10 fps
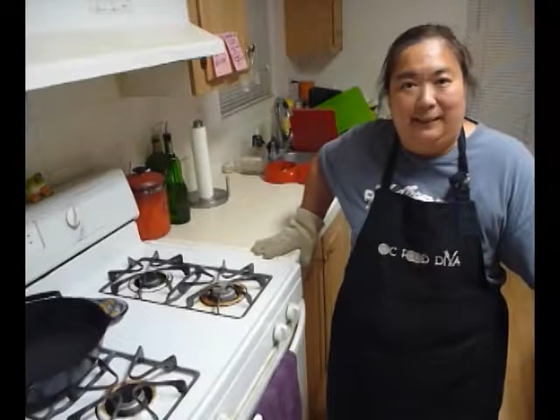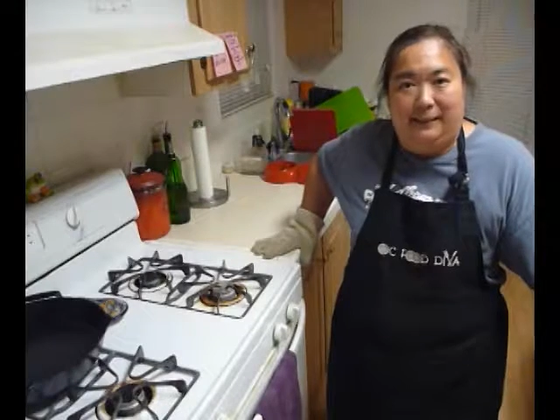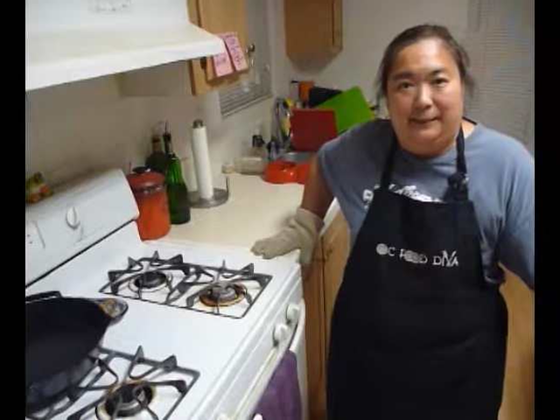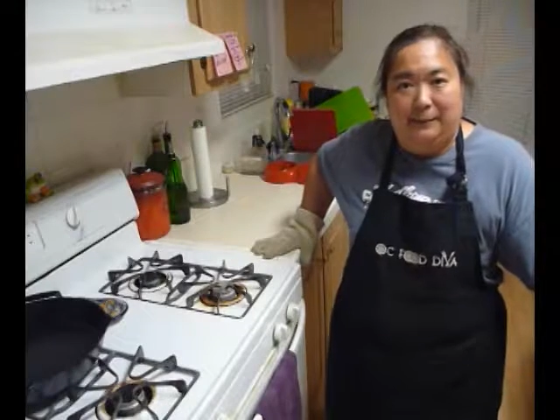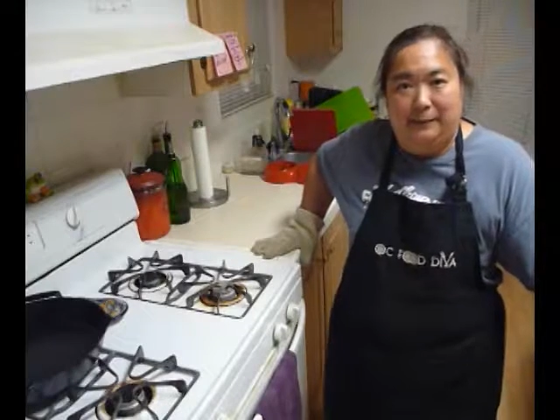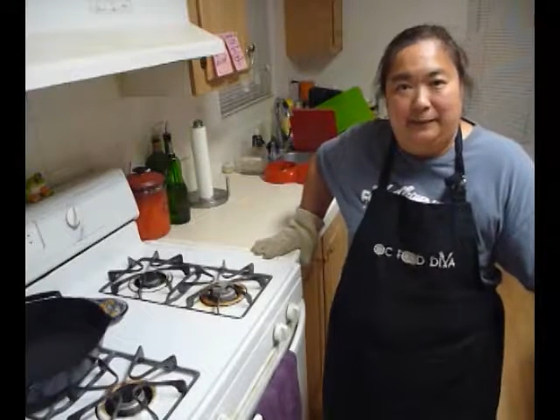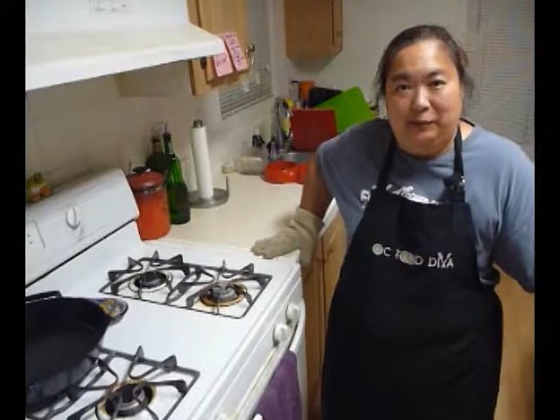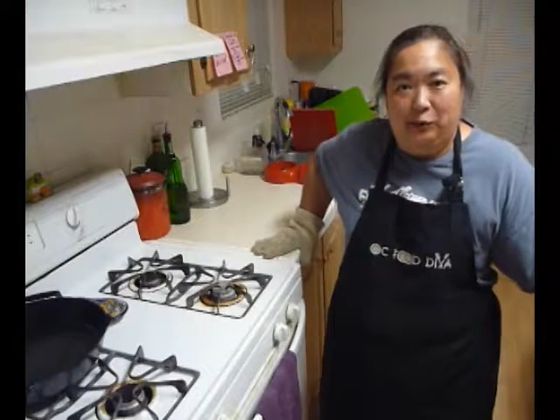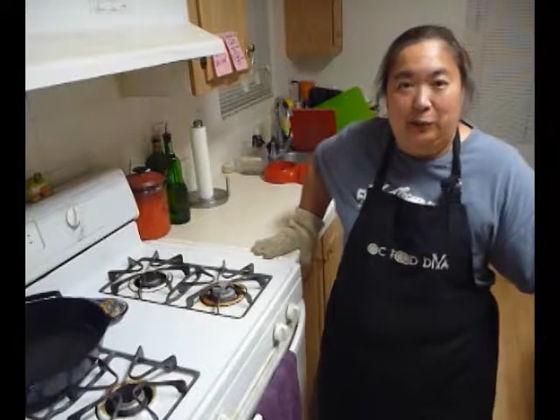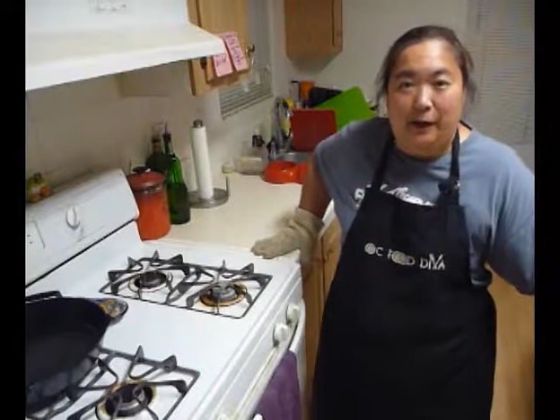It's been
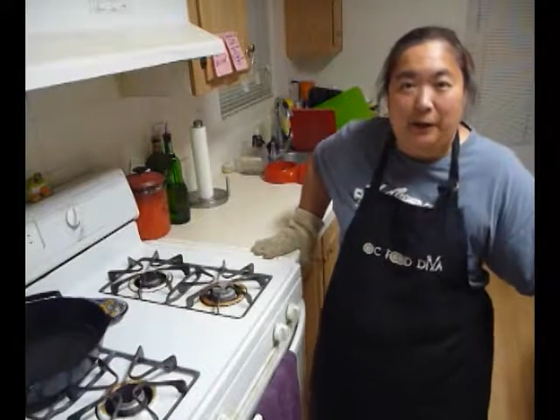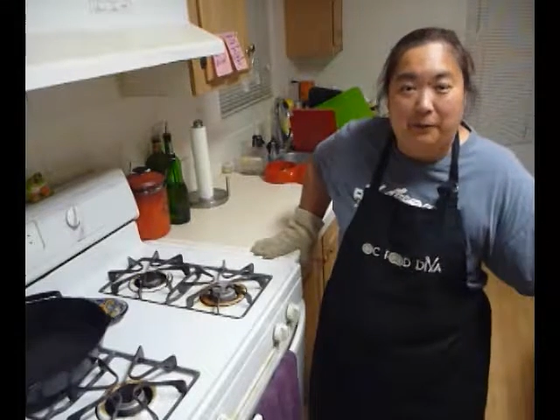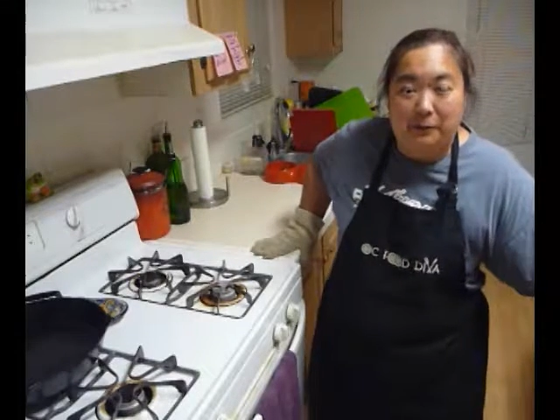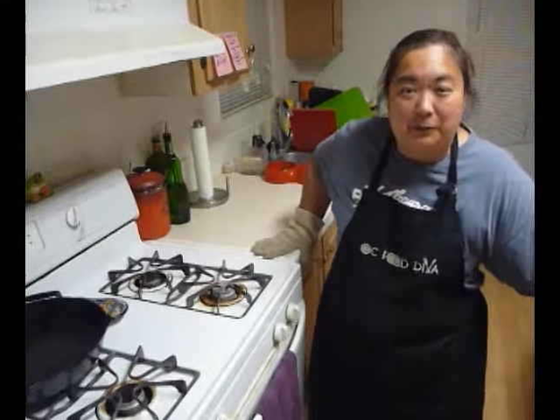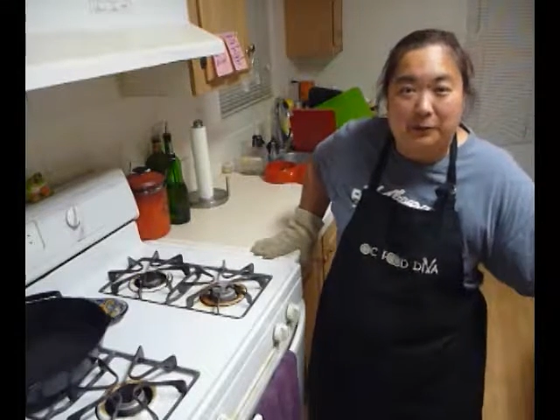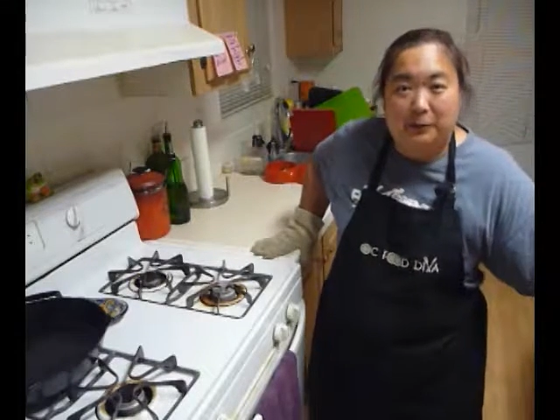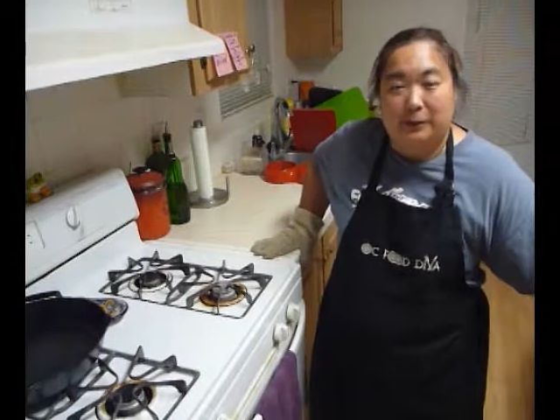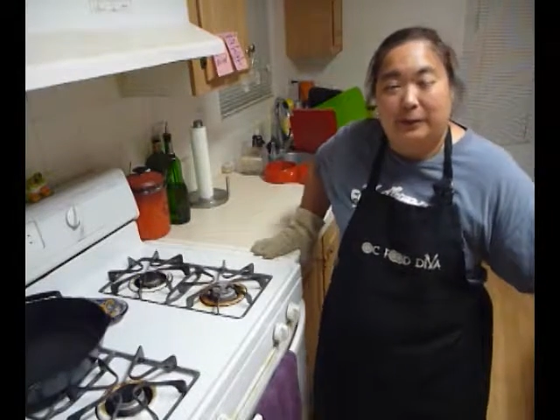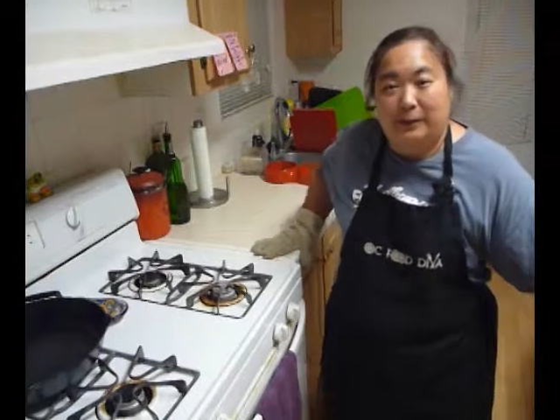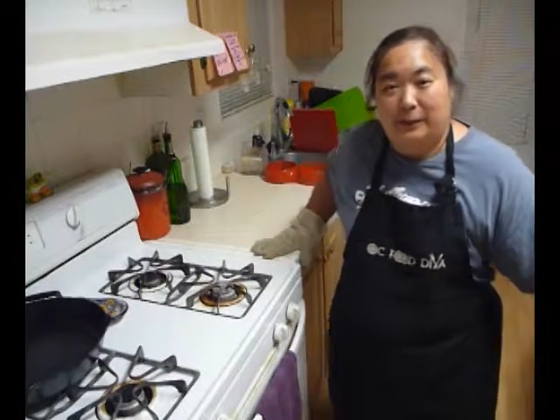2 hours, so we're
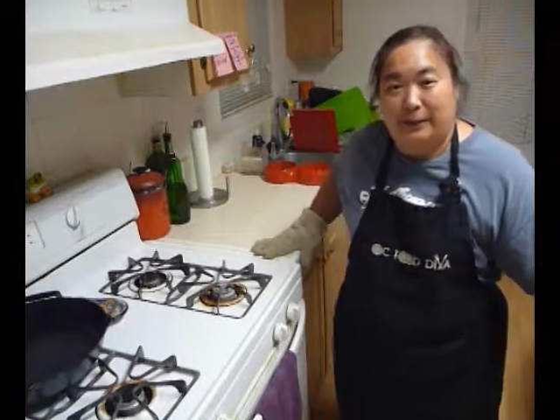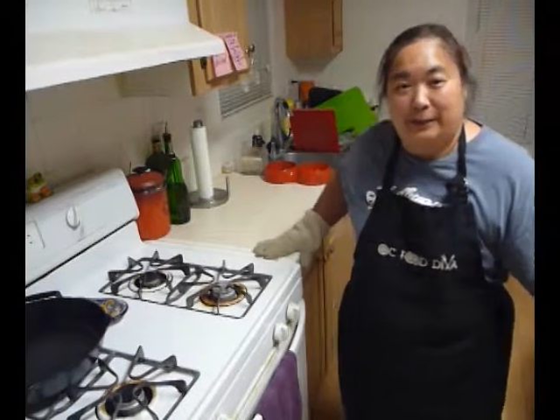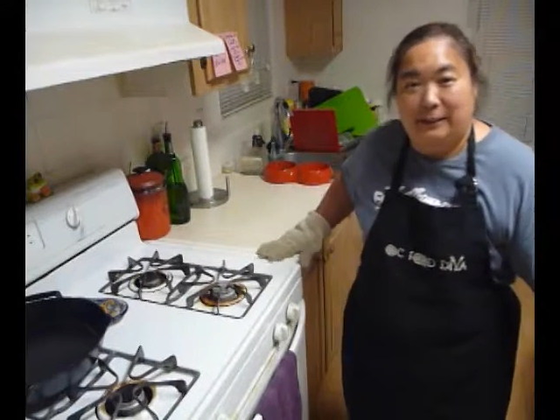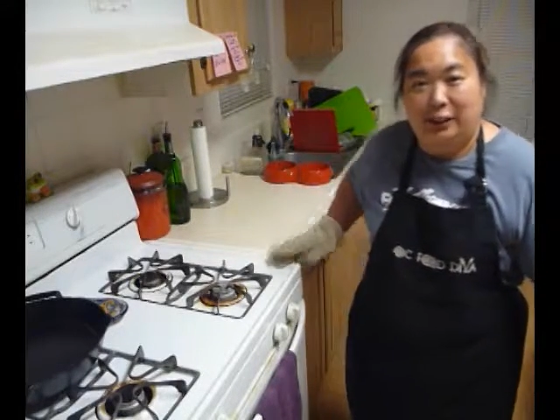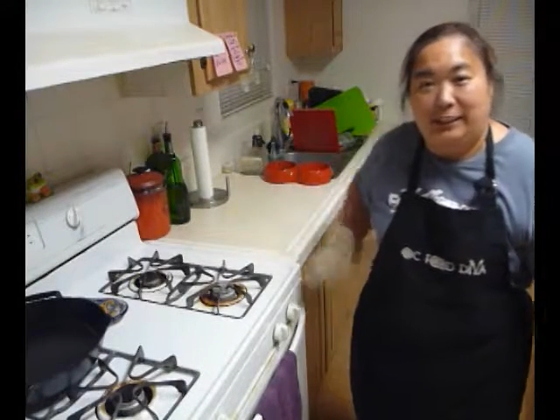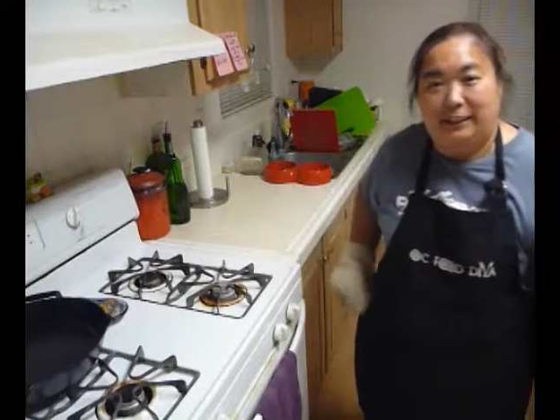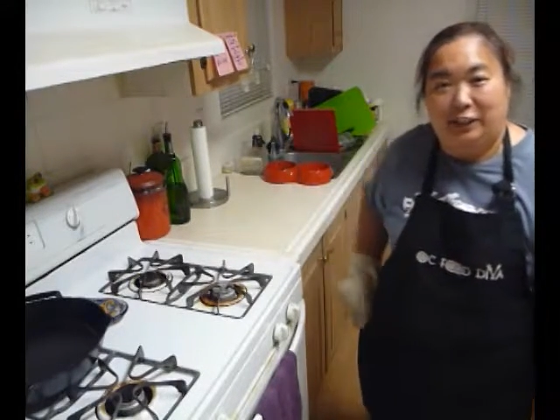going to go ahead and check the